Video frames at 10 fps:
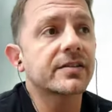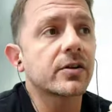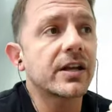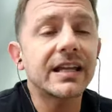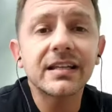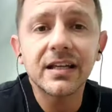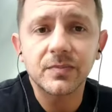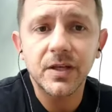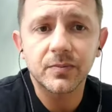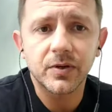These are
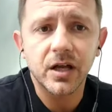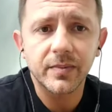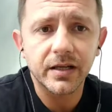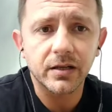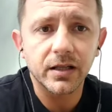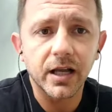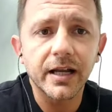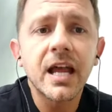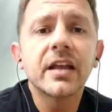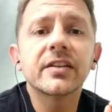Indian people coming
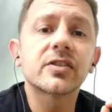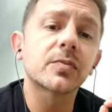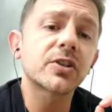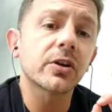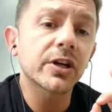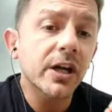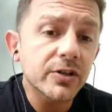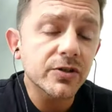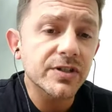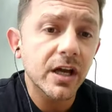online. These are obscure
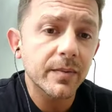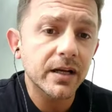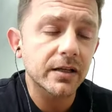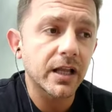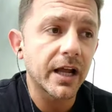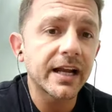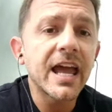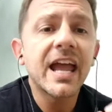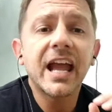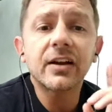countries coming online.
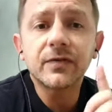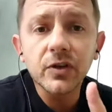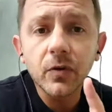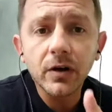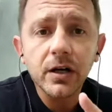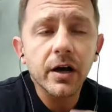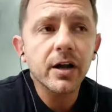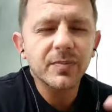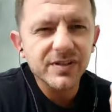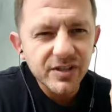And if you are
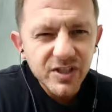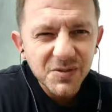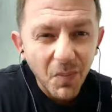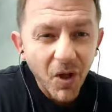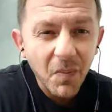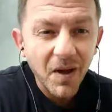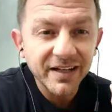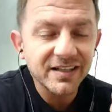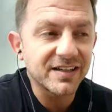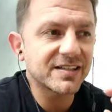caught up in the
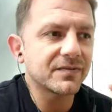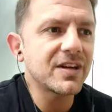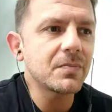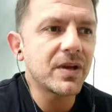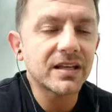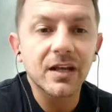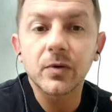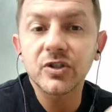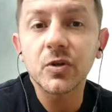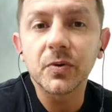small-mindedness of nitpicking
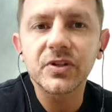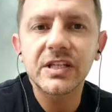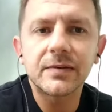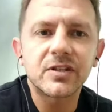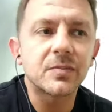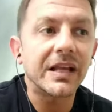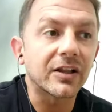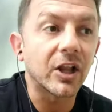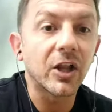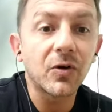what you perceive to
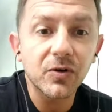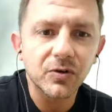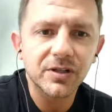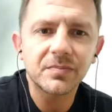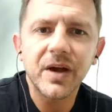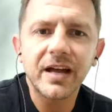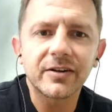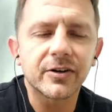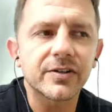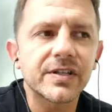be local
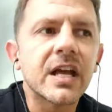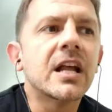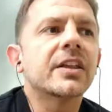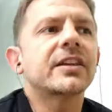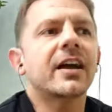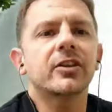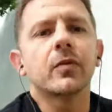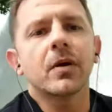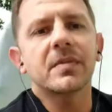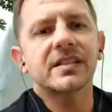competitors, yet
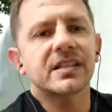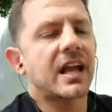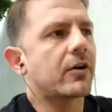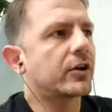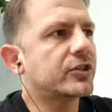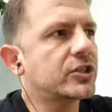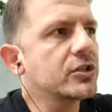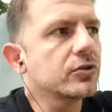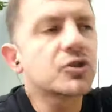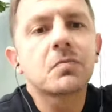you are missing out on
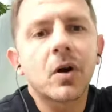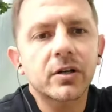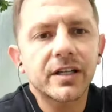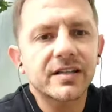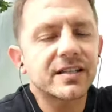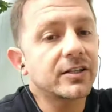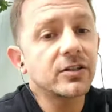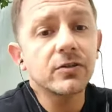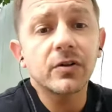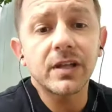huge markets that
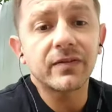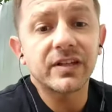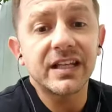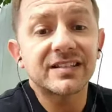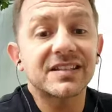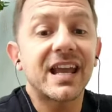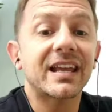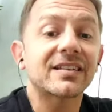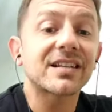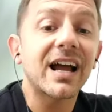you don't even need to
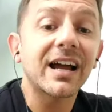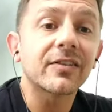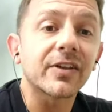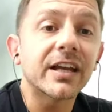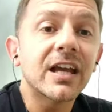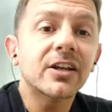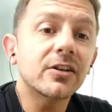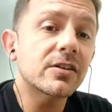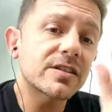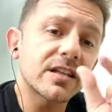take entirely.
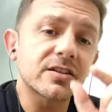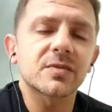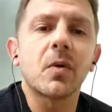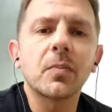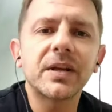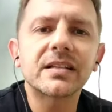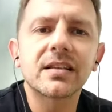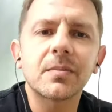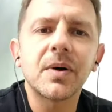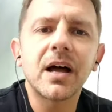You just need a small
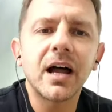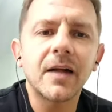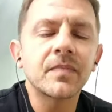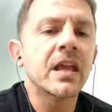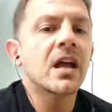piece of the pie.